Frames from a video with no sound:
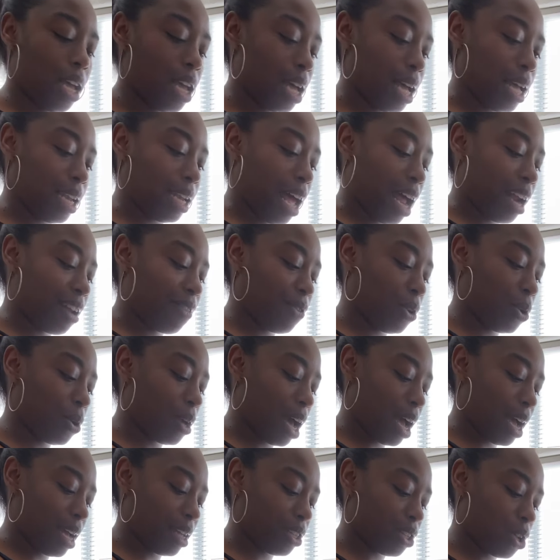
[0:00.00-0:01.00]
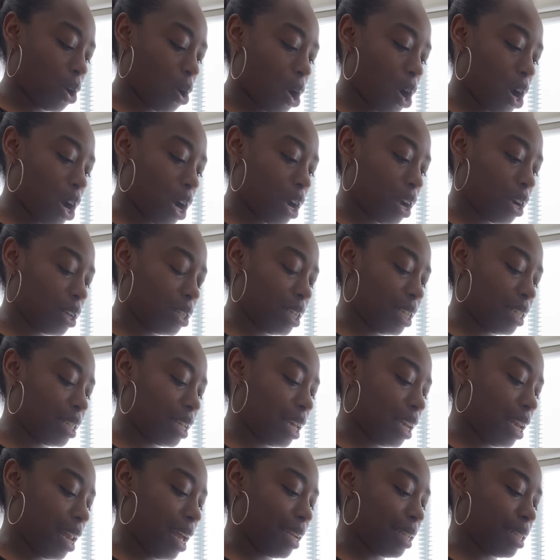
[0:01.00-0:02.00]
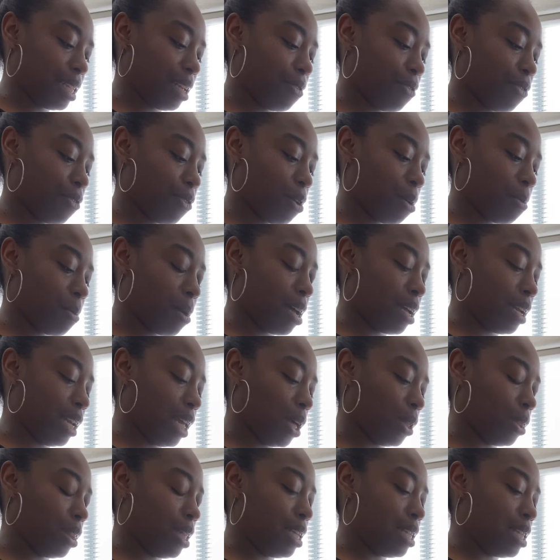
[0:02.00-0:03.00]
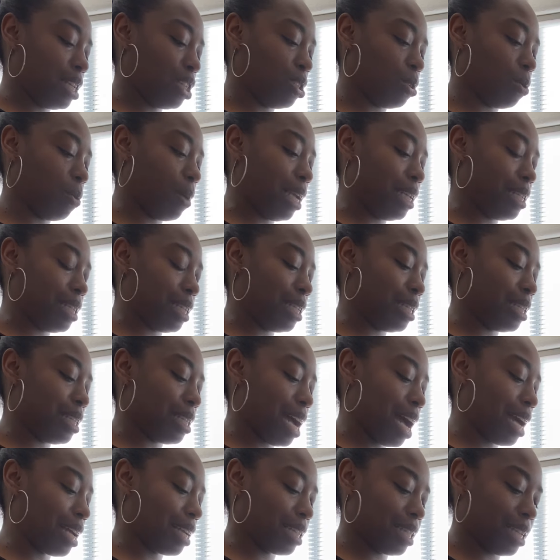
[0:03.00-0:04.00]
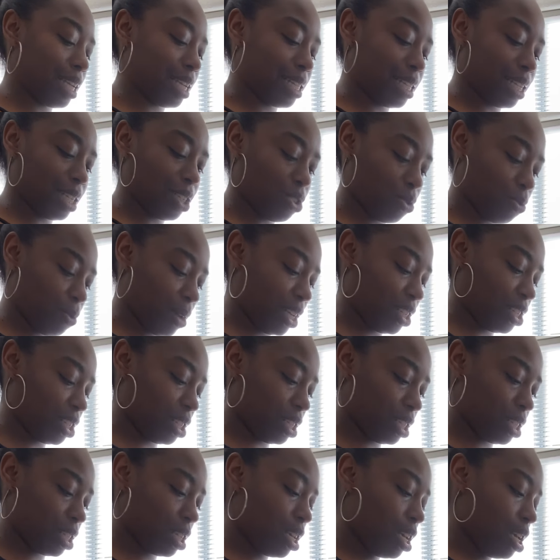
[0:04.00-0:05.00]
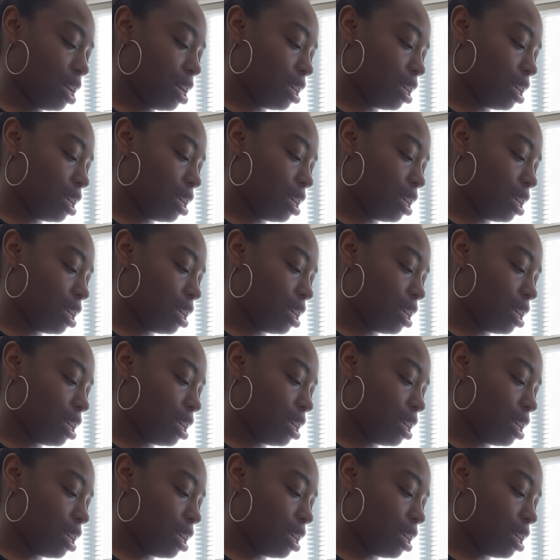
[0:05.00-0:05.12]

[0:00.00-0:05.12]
A lot of you guys are disconnecting from unhealthy situations, toxic situations.